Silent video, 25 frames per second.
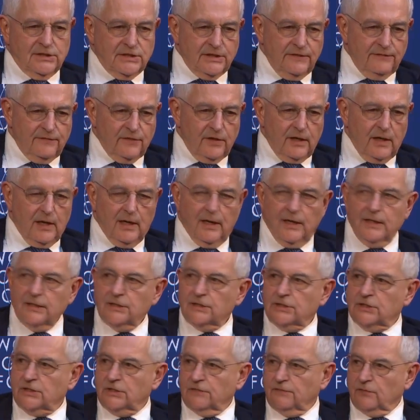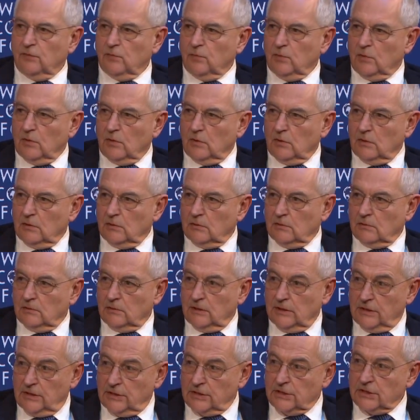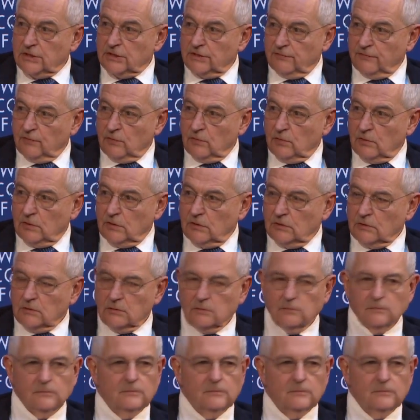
civilized civil war, it is a civil war,